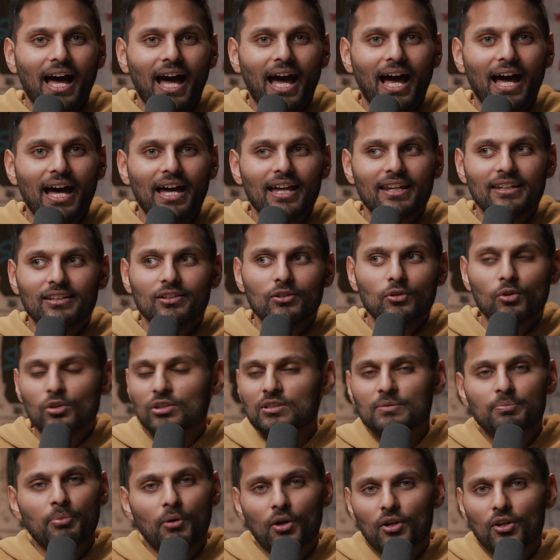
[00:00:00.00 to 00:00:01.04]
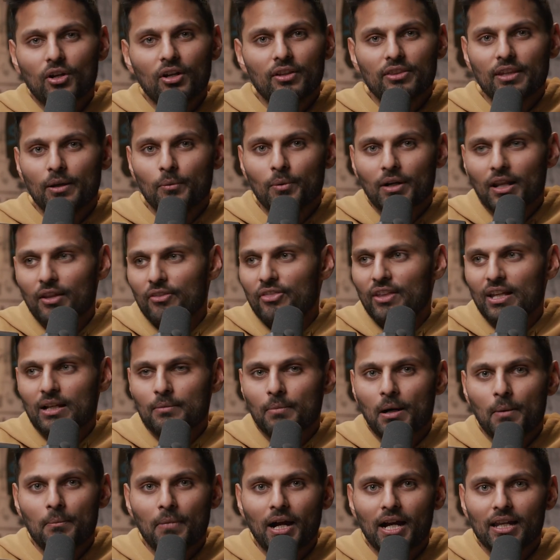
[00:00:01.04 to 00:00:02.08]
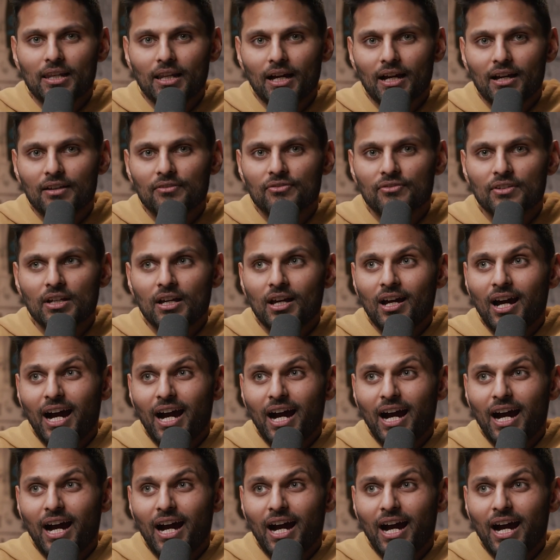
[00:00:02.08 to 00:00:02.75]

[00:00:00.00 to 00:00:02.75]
And you're spot on that when I think about my life,